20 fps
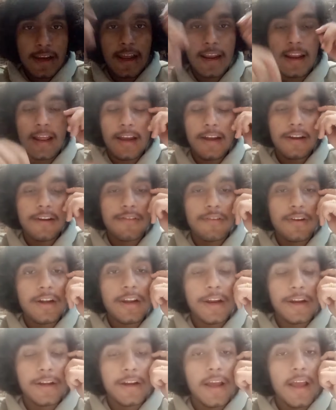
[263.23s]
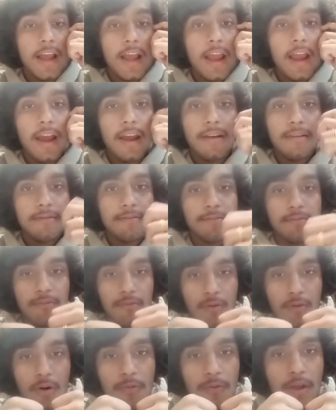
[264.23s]
annihilate and radiate.
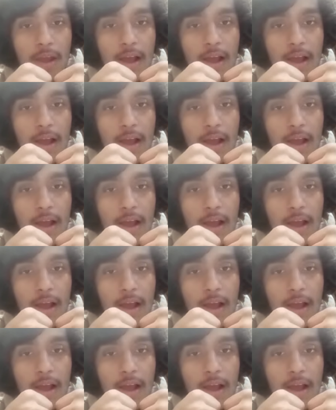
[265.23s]
And what we